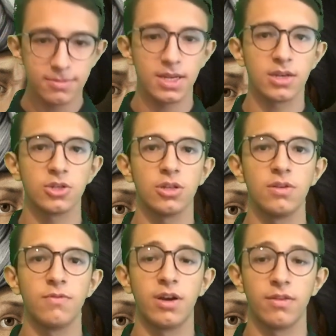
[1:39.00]

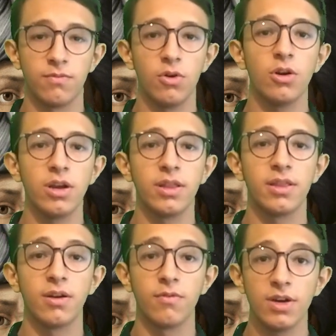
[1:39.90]
actually were at war, and
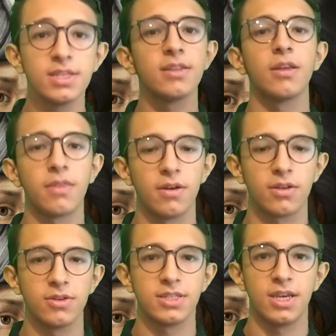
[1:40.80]
there wasn't a
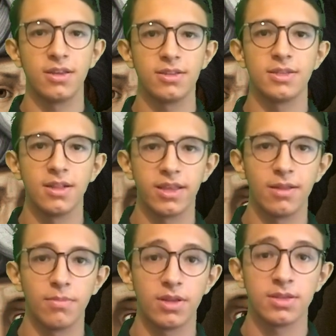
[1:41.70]
Third Crusade until
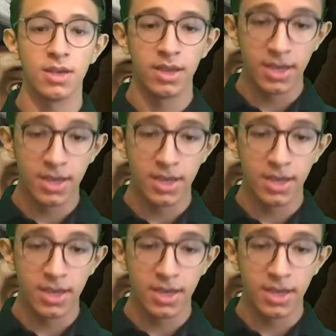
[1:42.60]
then, but